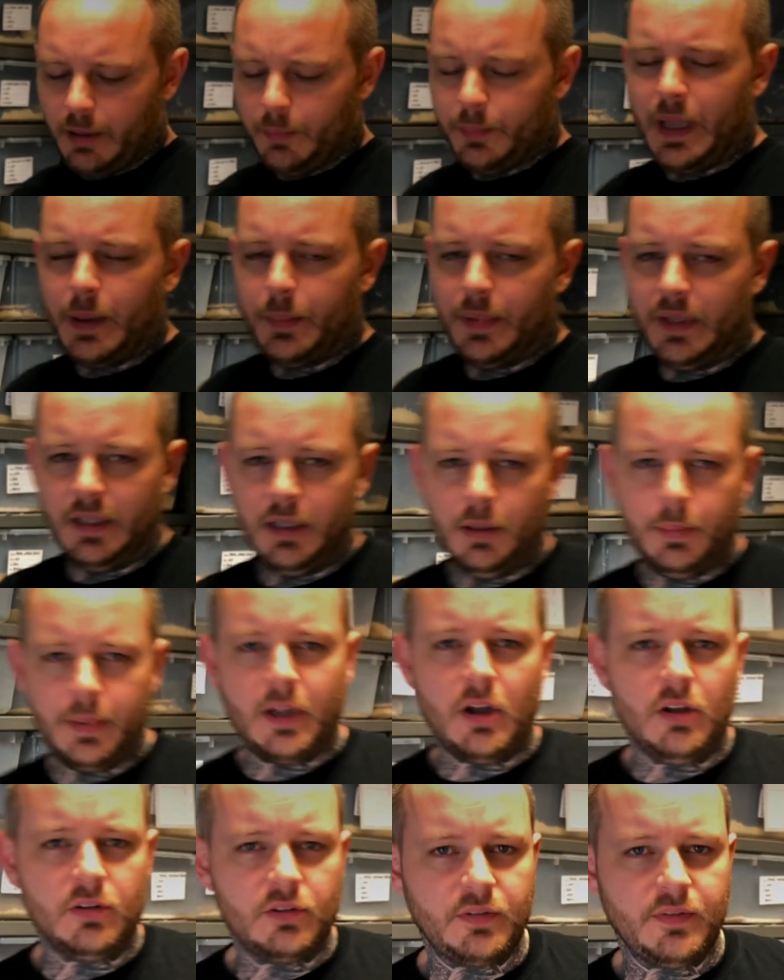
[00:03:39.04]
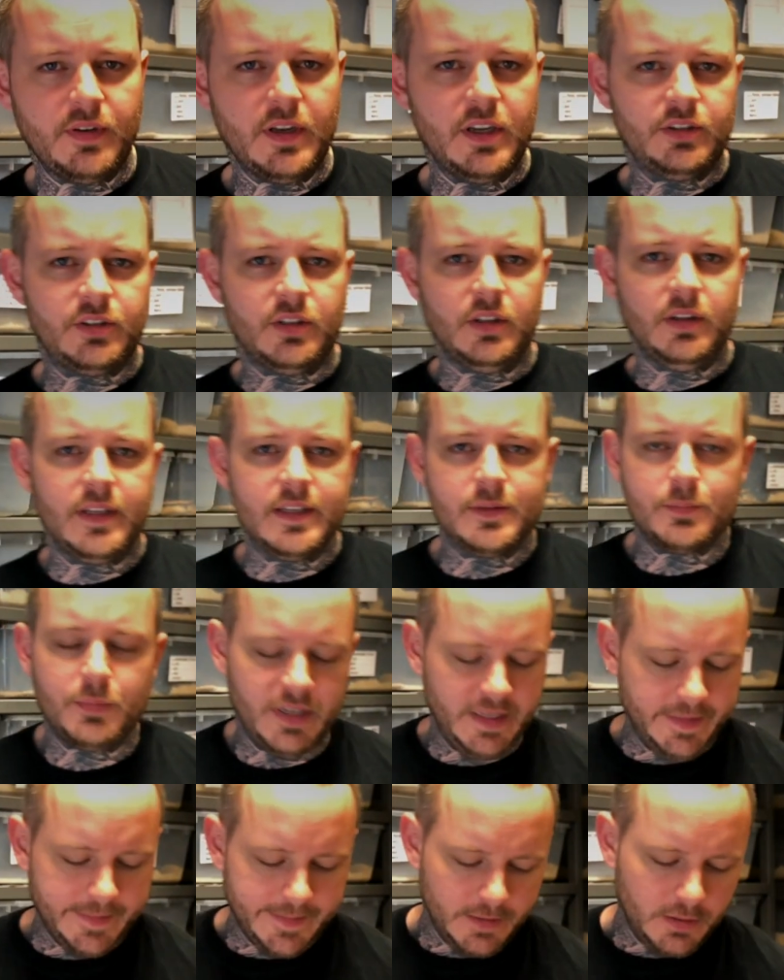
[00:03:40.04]
Maybe a little bit controversial, this
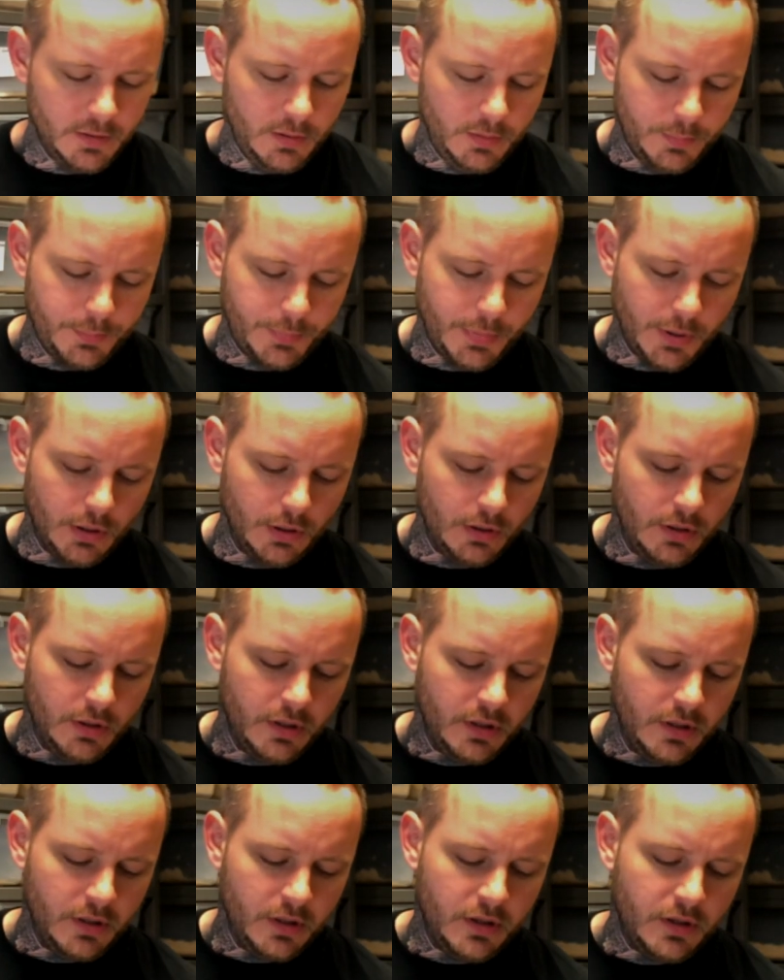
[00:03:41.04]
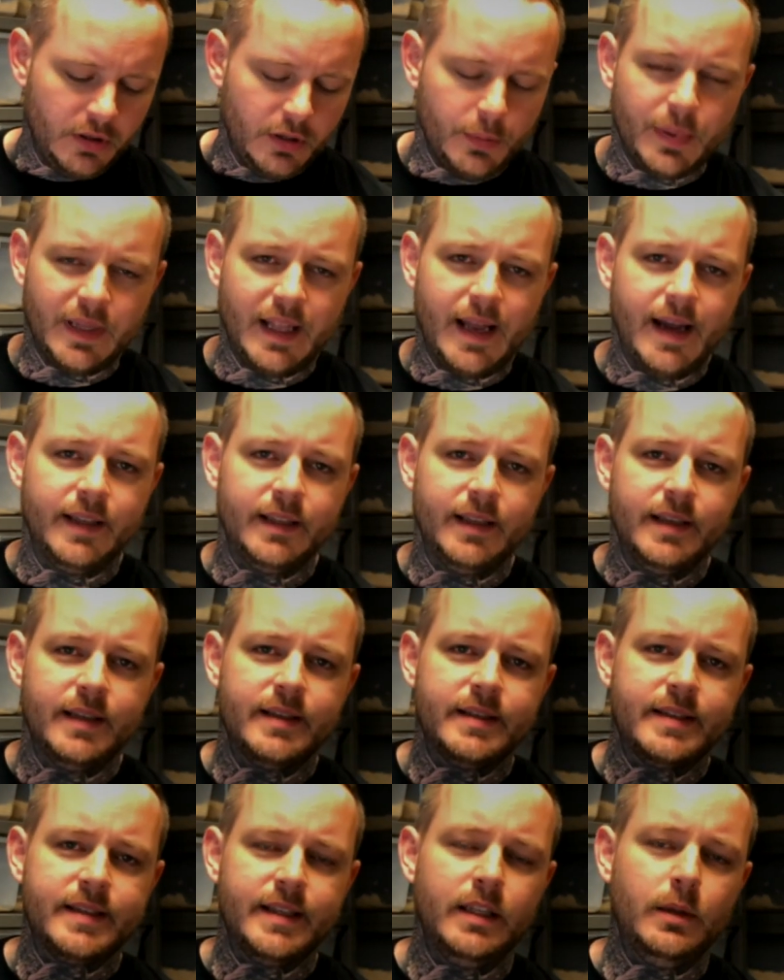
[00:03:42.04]
breeding, but the Banana
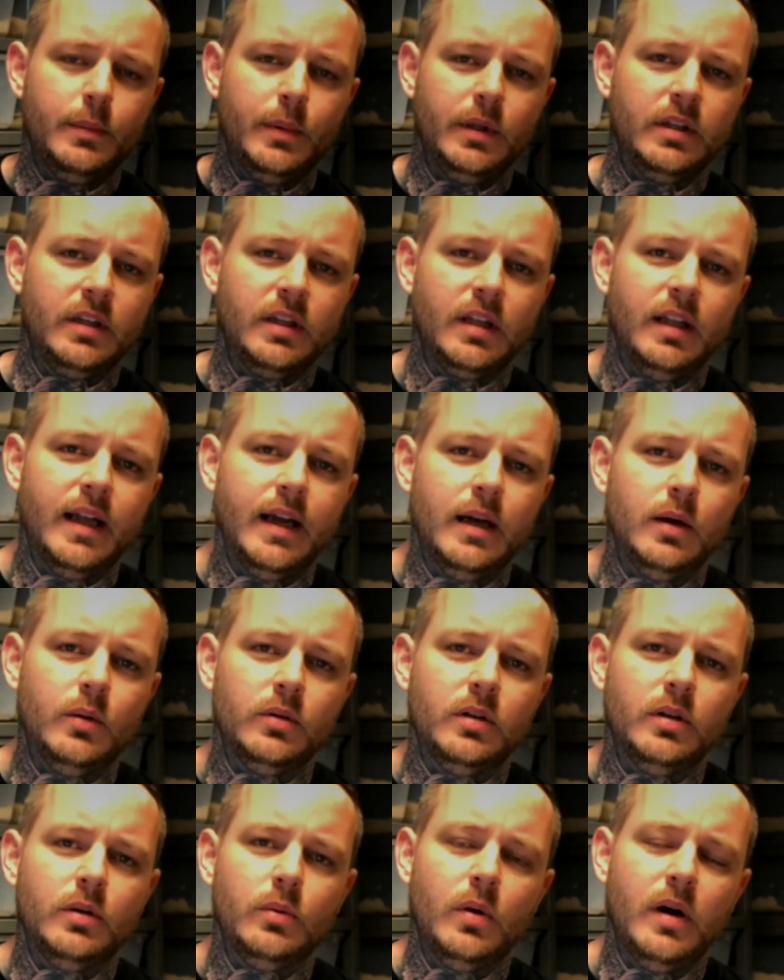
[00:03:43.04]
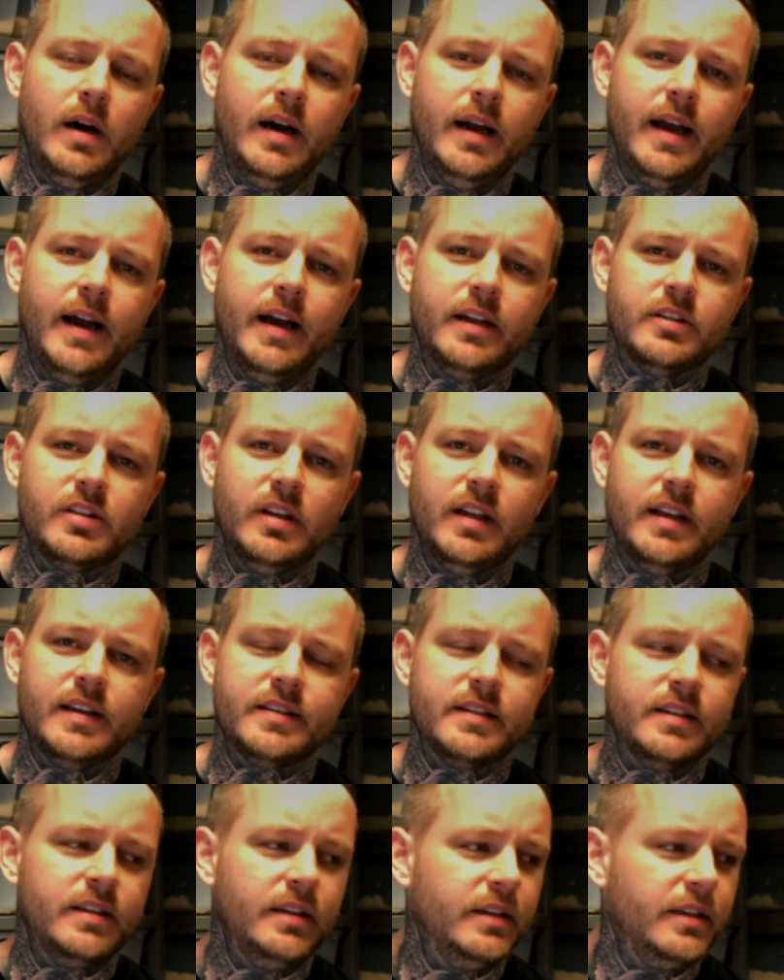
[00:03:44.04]
Cinnamon Clown, what I hatched
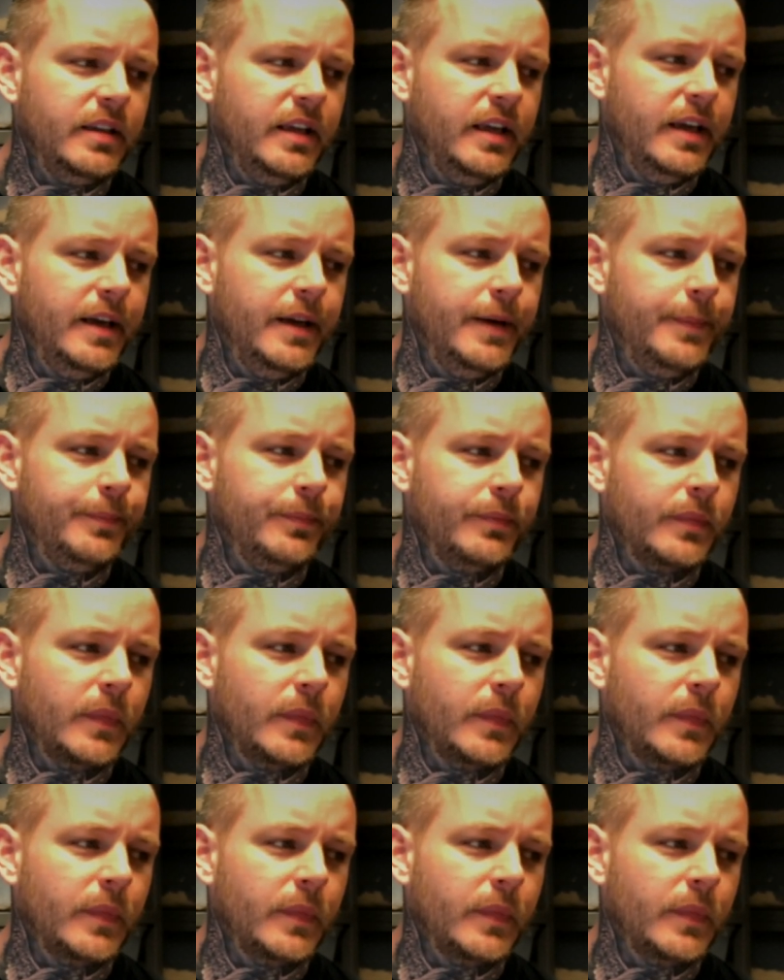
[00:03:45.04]
last year,